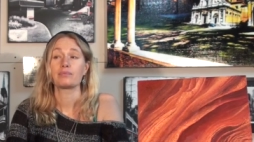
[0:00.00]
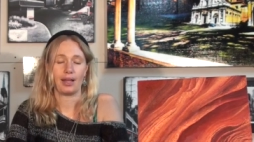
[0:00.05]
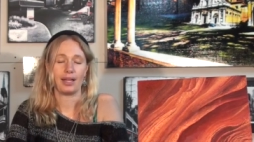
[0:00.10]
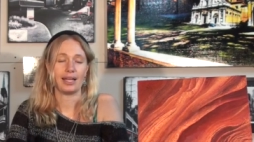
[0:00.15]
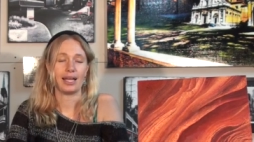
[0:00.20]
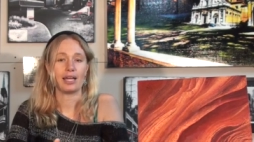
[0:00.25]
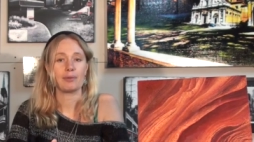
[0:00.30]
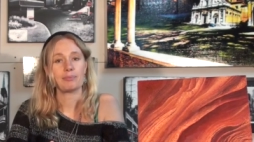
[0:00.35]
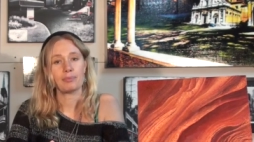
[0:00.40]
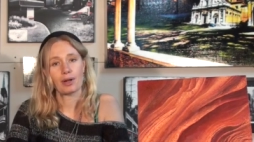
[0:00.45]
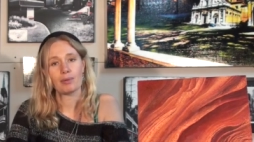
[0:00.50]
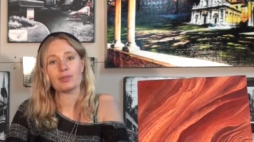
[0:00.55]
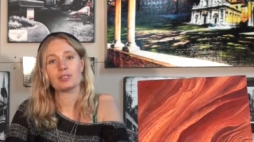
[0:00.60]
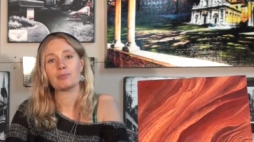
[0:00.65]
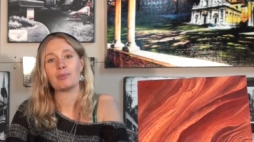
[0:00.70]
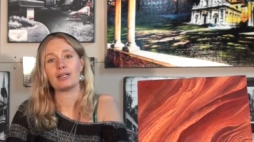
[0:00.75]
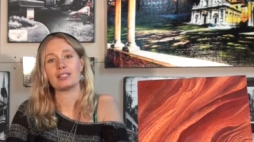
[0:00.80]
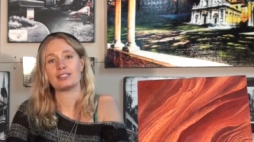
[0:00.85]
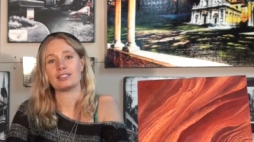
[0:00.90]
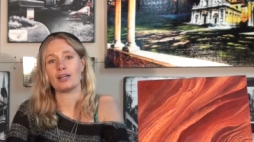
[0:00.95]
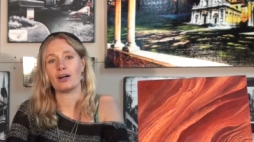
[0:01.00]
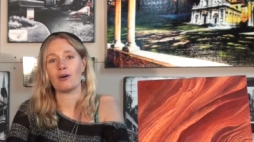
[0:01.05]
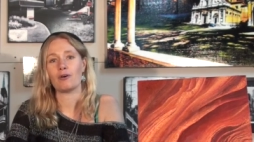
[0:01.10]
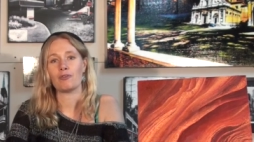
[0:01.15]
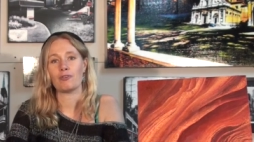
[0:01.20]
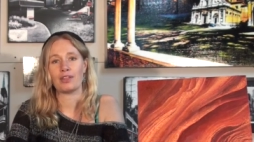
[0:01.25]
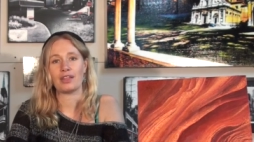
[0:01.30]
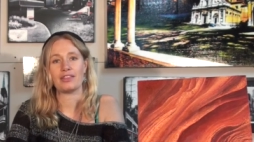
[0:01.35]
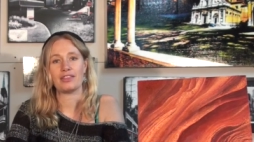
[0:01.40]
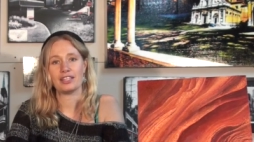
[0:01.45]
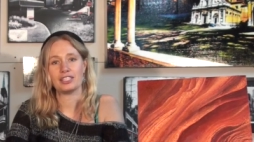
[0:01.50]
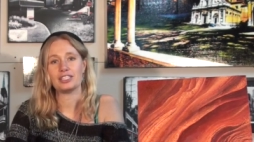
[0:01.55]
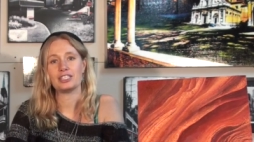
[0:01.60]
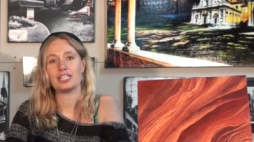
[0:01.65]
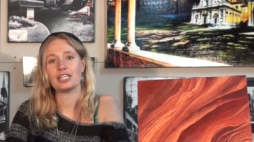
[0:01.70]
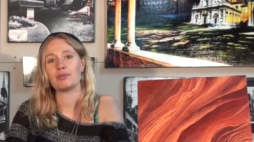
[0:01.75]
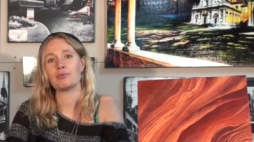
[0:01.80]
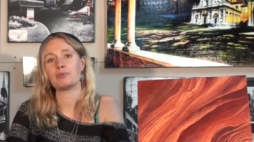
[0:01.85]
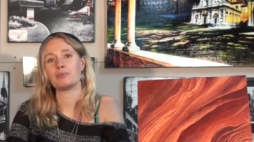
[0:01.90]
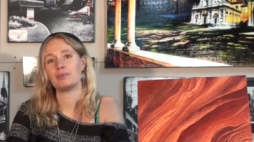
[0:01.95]
And I promised myself that this
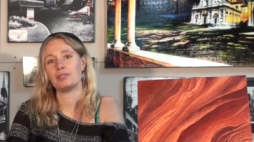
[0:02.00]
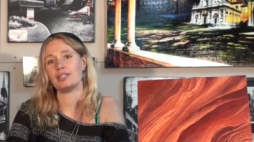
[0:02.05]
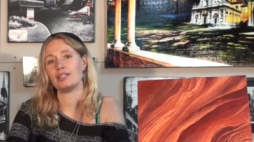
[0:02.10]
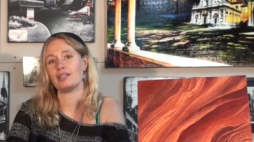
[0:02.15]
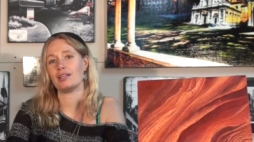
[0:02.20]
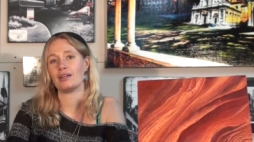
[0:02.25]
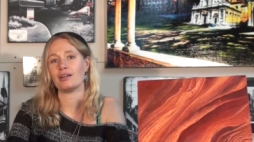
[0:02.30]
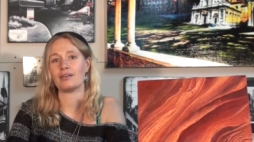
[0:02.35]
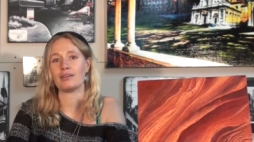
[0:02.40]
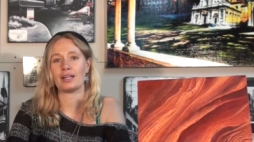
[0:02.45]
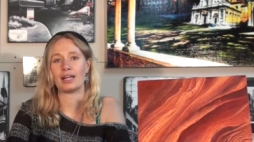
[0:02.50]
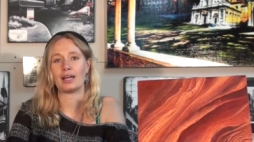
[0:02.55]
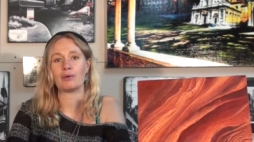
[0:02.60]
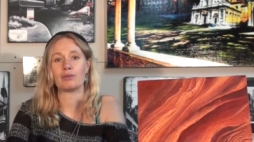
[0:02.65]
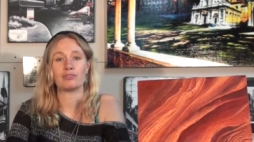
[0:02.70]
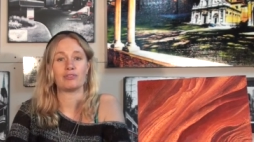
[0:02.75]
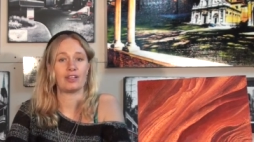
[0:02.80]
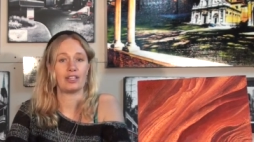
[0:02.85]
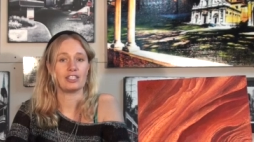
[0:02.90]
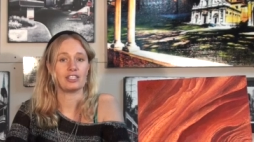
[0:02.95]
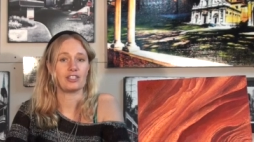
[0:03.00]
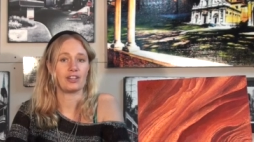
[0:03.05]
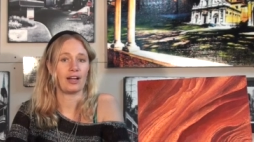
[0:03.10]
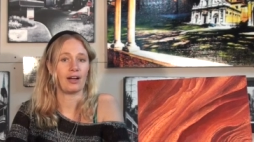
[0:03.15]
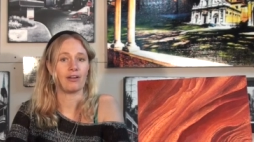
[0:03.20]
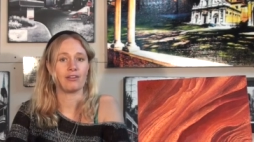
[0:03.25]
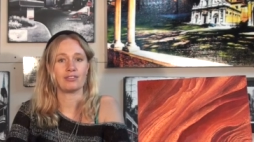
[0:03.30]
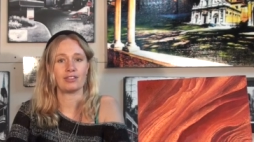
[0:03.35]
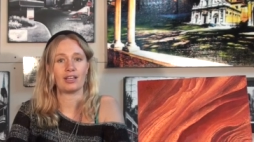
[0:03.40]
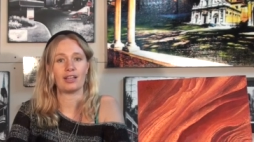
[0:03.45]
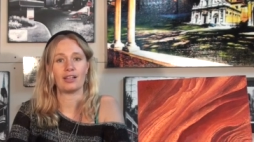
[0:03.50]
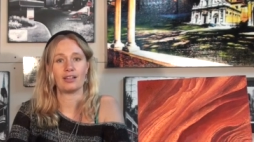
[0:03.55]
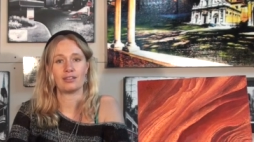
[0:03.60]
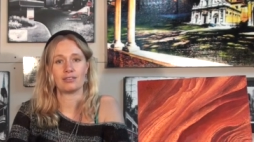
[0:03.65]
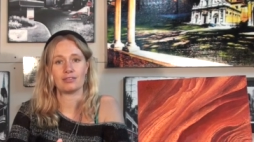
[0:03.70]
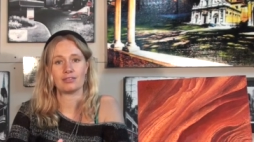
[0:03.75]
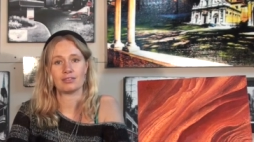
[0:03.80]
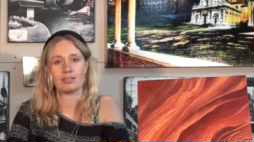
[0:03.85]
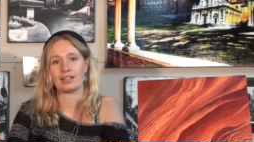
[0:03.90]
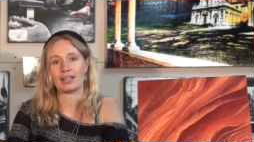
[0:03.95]
year would be the year that I would venture out
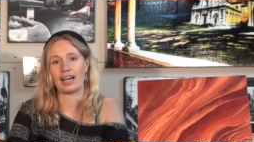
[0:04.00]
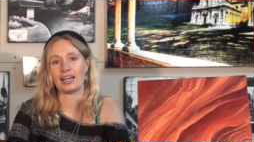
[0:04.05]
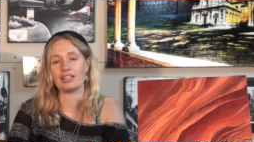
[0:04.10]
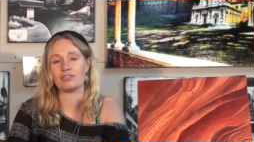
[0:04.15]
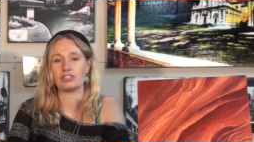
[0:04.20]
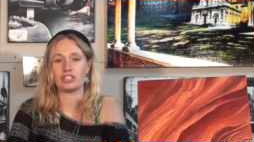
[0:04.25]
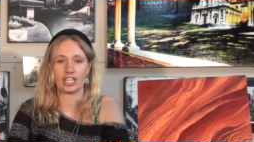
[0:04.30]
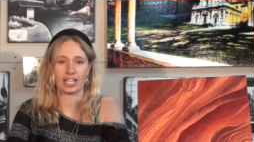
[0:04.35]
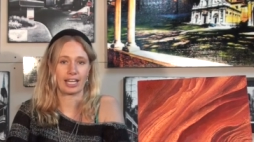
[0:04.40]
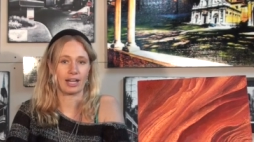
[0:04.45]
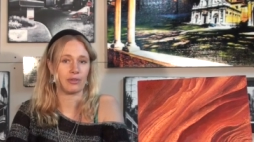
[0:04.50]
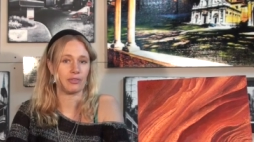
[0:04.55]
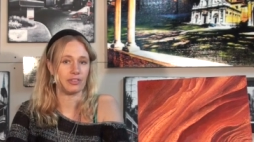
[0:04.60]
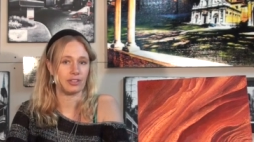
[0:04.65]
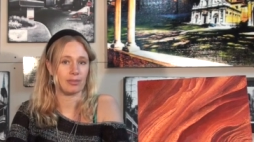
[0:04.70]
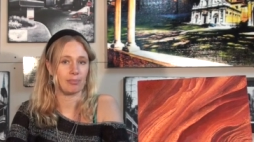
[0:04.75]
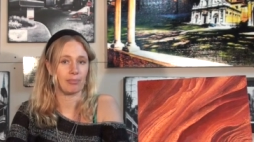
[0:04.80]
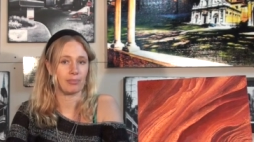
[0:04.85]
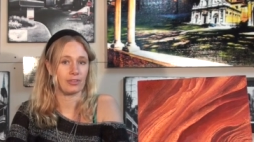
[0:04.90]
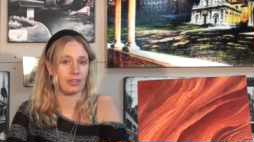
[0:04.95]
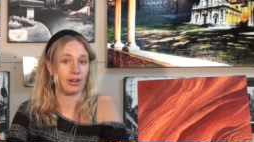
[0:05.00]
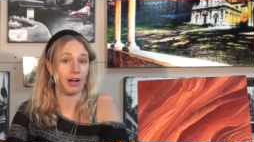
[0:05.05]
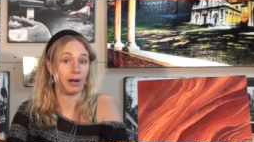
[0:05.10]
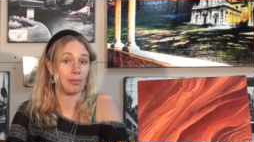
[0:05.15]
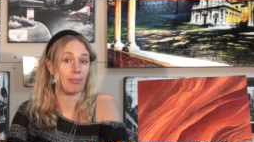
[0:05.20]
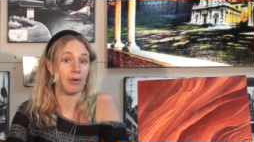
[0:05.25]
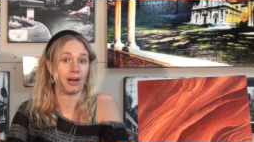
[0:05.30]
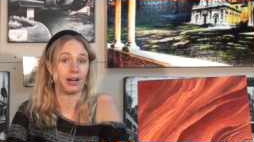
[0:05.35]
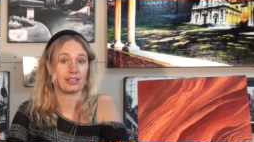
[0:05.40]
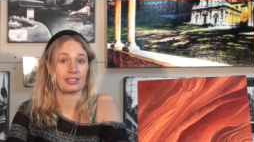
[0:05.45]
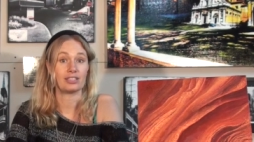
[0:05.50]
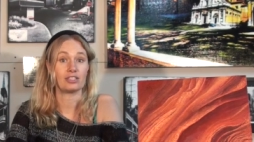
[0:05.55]
and kind of check out the, the art market